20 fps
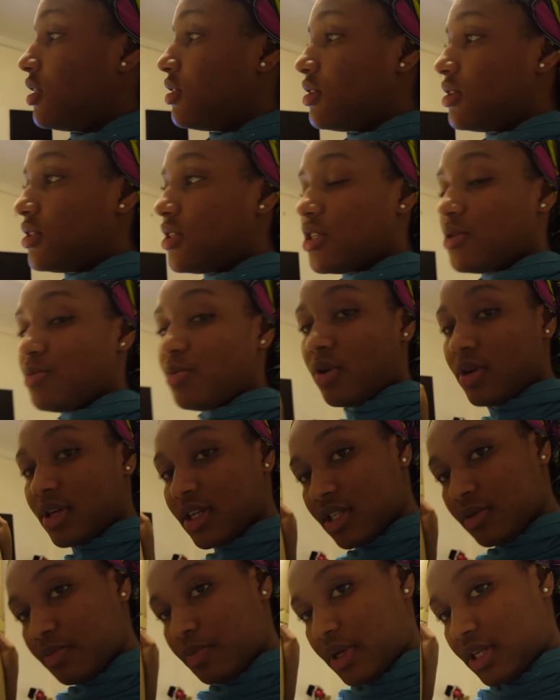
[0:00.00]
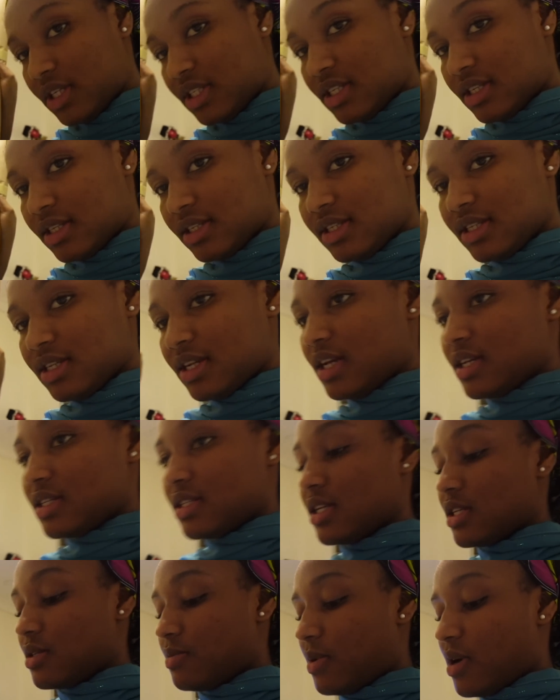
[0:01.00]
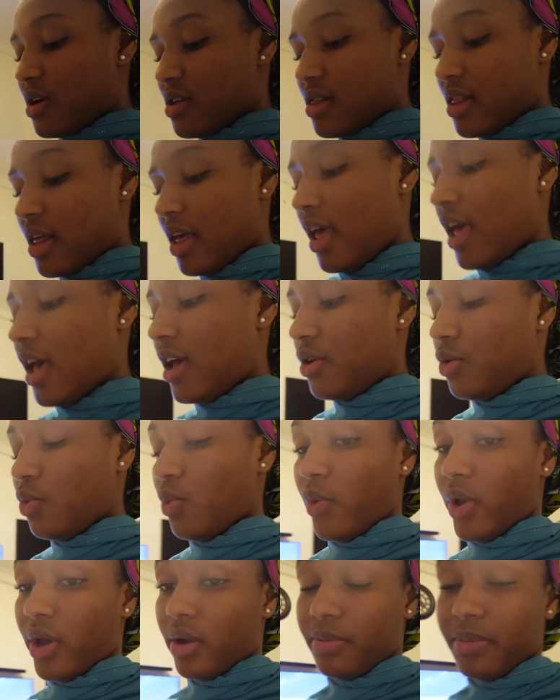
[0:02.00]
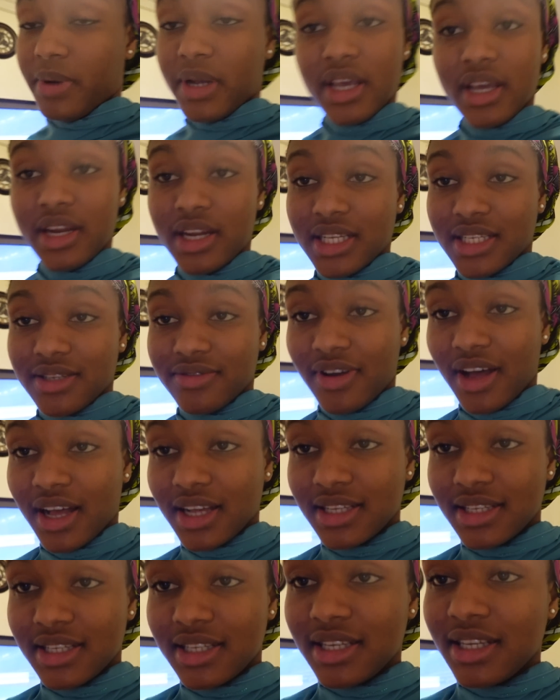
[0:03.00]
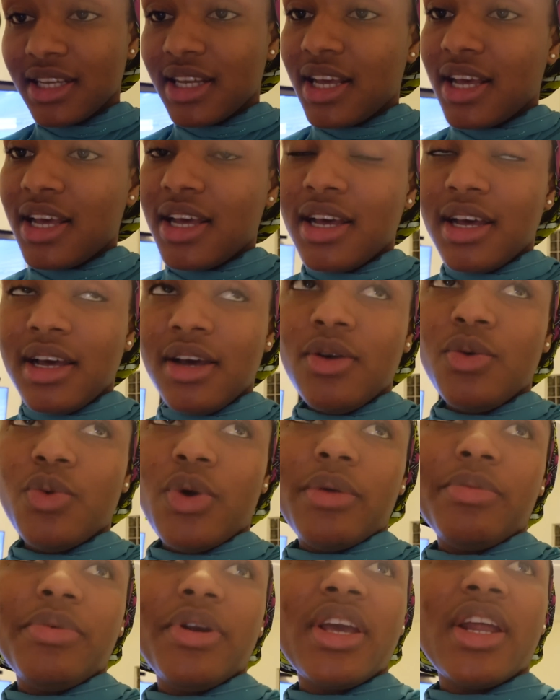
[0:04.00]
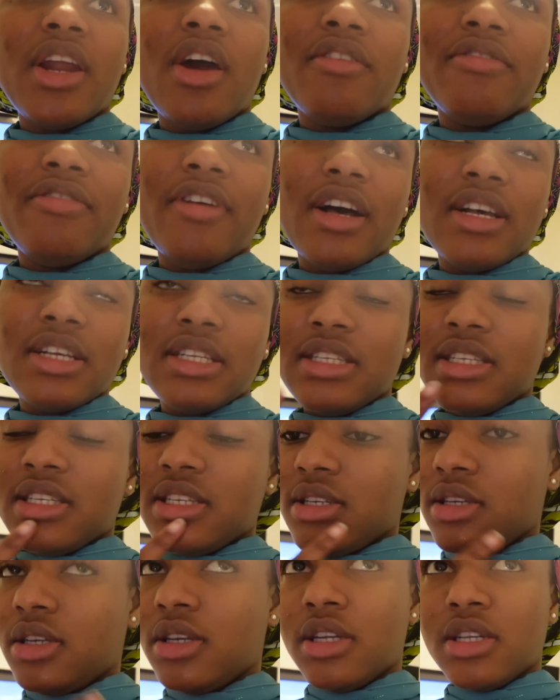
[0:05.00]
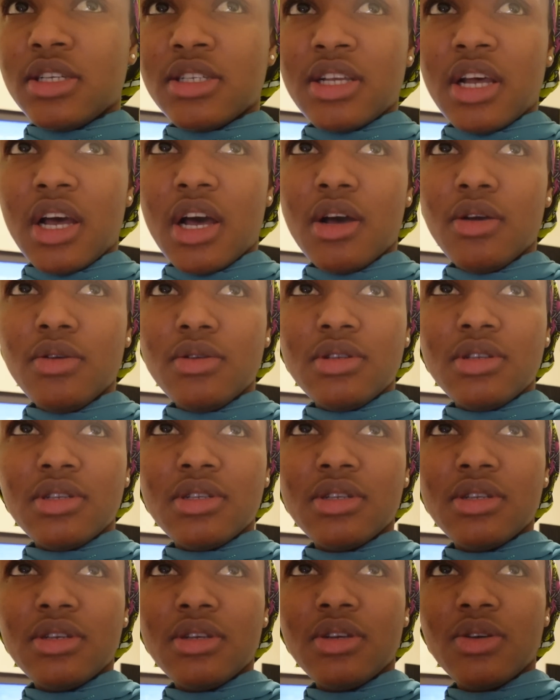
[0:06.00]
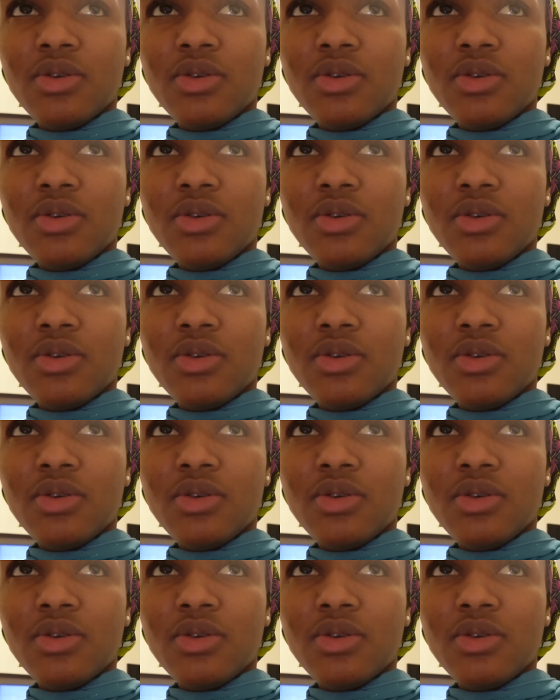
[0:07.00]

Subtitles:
This is brother's painting. Today is his birthday and we are breaking his fast. We are breaking our fast in his house.